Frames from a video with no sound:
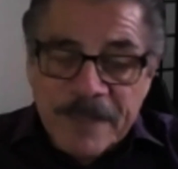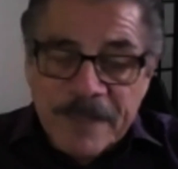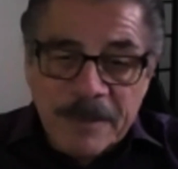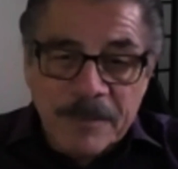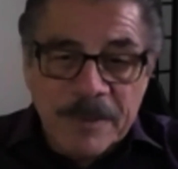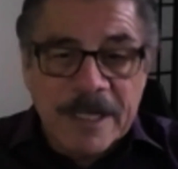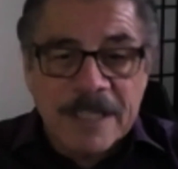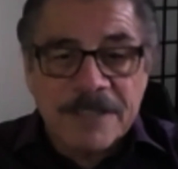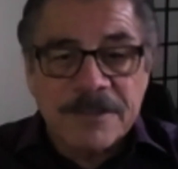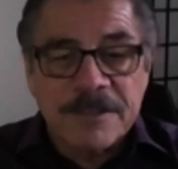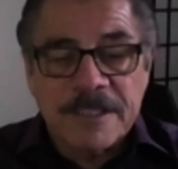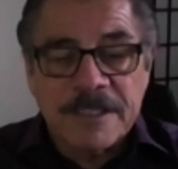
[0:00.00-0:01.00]
We got
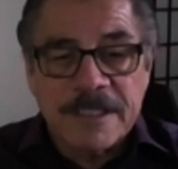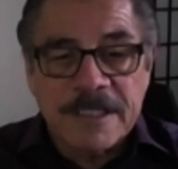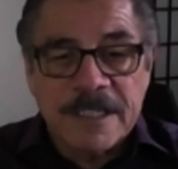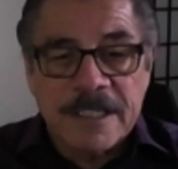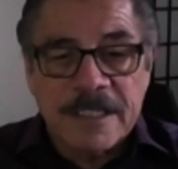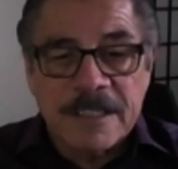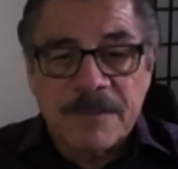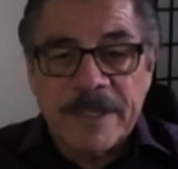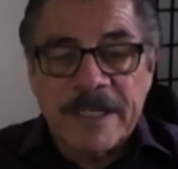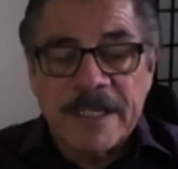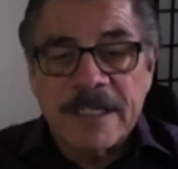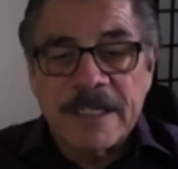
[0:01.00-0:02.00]
to the
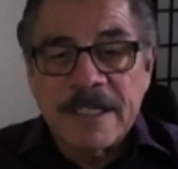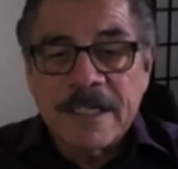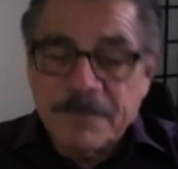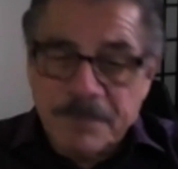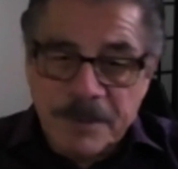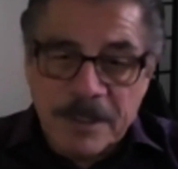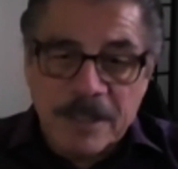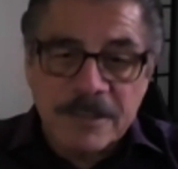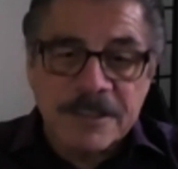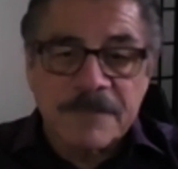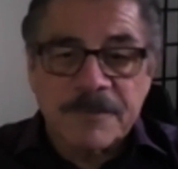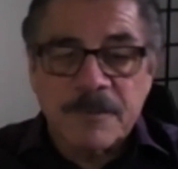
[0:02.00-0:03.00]
arena, put our
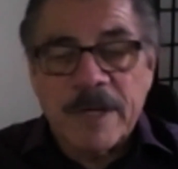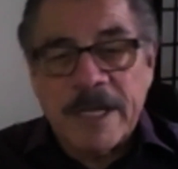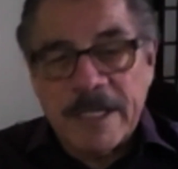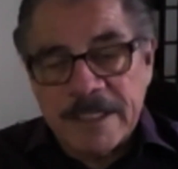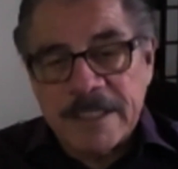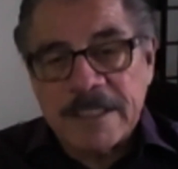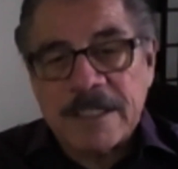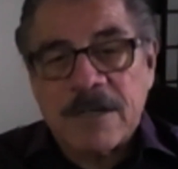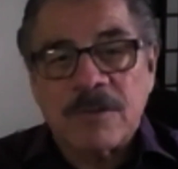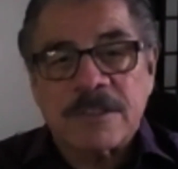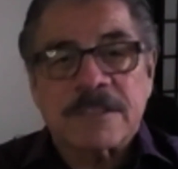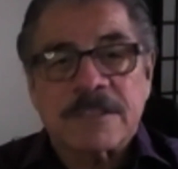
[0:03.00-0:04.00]
stuff away, and then the
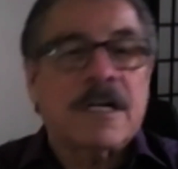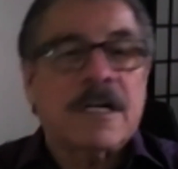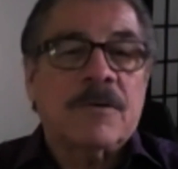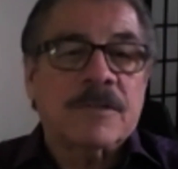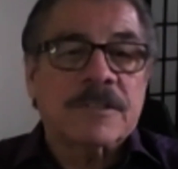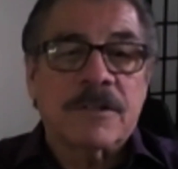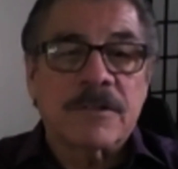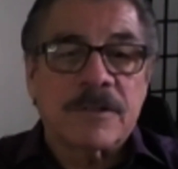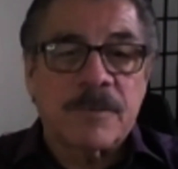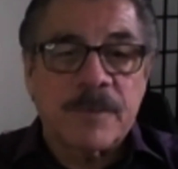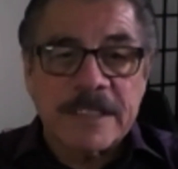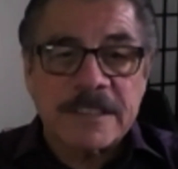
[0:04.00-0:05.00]
coaches always go
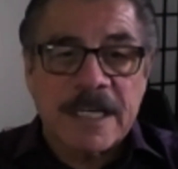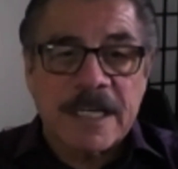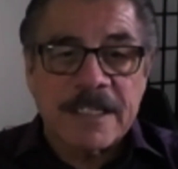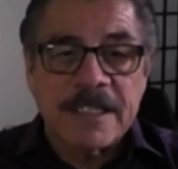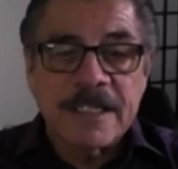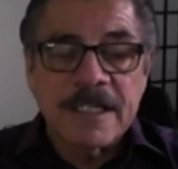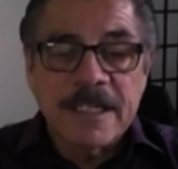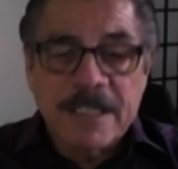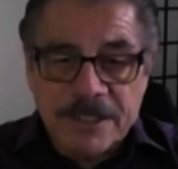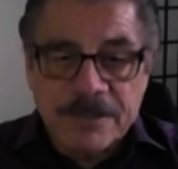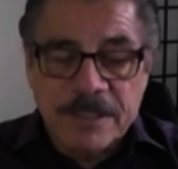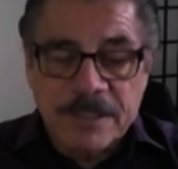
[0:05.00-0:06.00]
to ringside
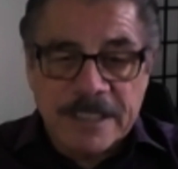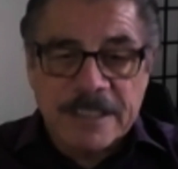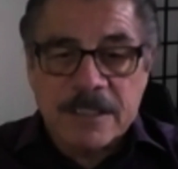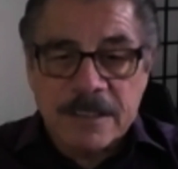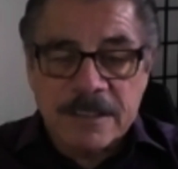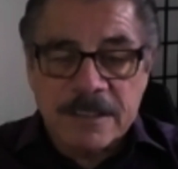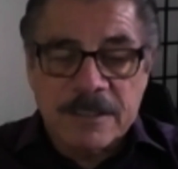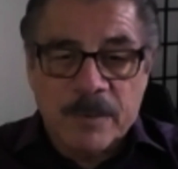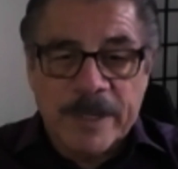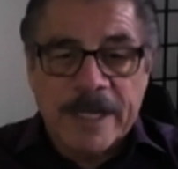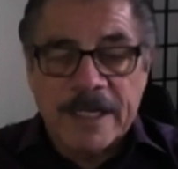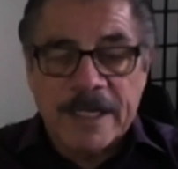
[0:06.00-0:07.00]
to look at the
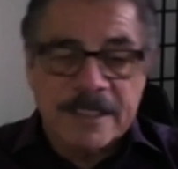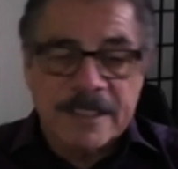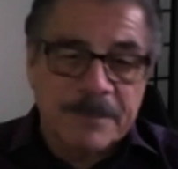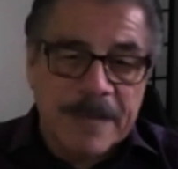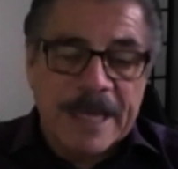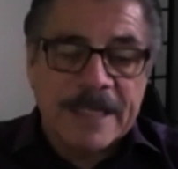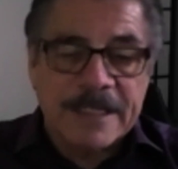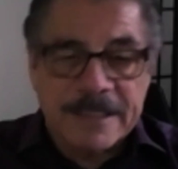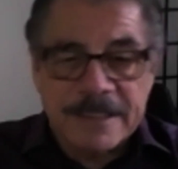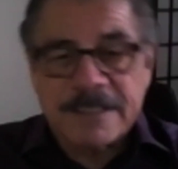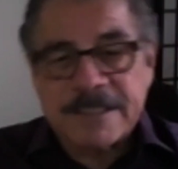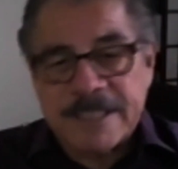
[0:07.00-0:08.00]
ring and the mat
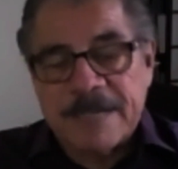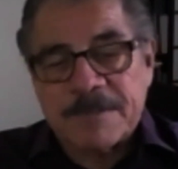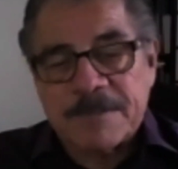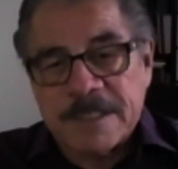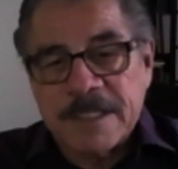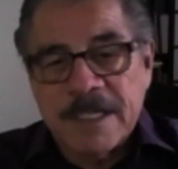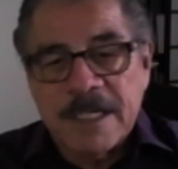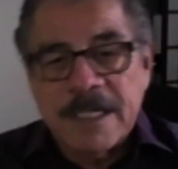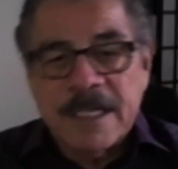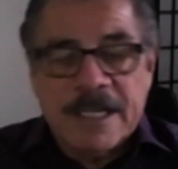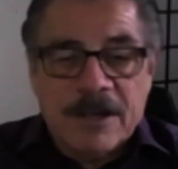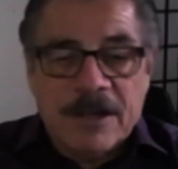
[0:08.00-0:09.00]
and the steps
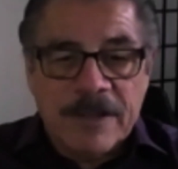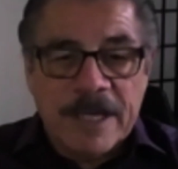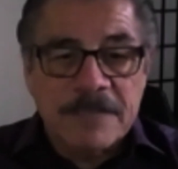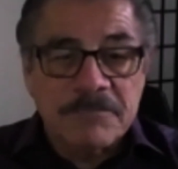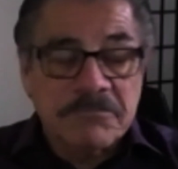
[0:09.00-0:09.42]
and all that.